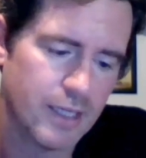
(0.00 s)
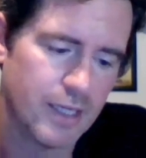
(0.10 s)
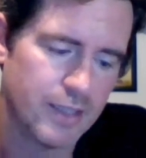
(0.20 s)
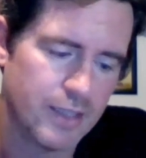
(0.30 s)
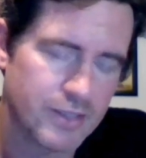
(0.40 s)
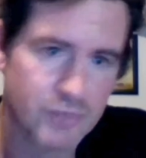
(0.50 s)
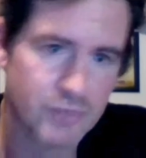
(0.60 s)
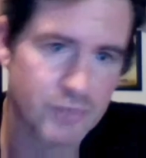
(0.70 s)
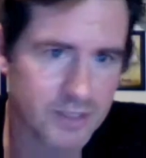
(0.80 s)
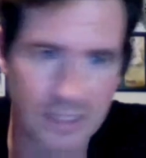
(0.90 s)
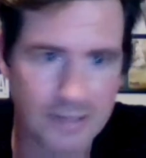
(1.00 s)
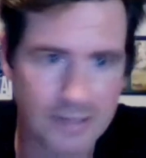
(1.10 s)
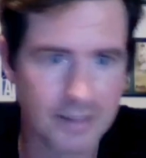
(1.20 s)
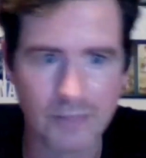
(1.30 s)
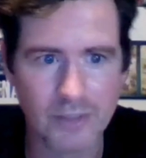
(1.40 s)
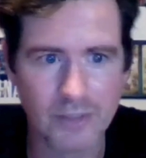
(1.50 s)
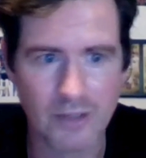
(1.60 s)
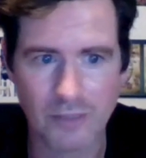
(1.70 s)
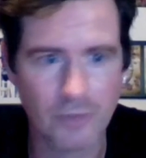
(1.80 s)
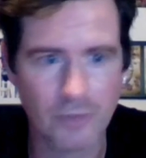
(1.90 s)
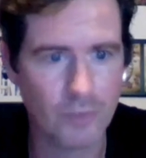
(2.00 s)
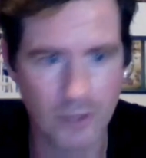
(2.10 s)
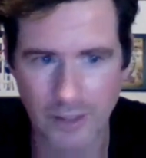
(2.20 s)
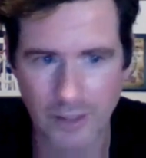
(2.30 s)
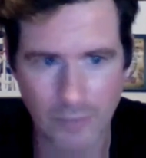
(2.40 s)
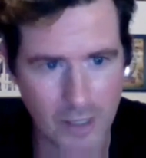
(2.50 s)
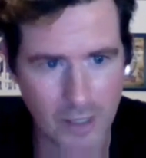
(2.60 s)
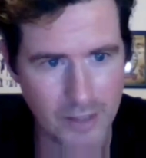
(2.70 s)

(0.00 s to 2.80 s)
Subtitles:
And this wasn't anything that we talked. We were going to get right